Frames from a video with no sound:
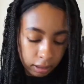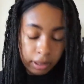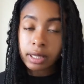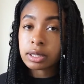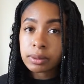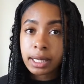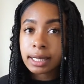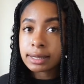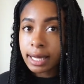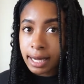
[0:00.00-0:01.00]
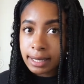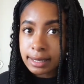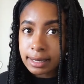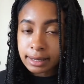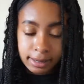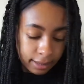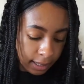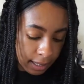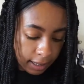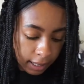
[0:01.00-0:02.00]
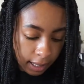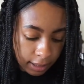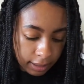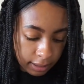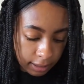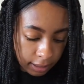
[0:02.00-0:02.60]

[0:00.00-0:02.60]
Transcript: And next we got is Kansas. Kansas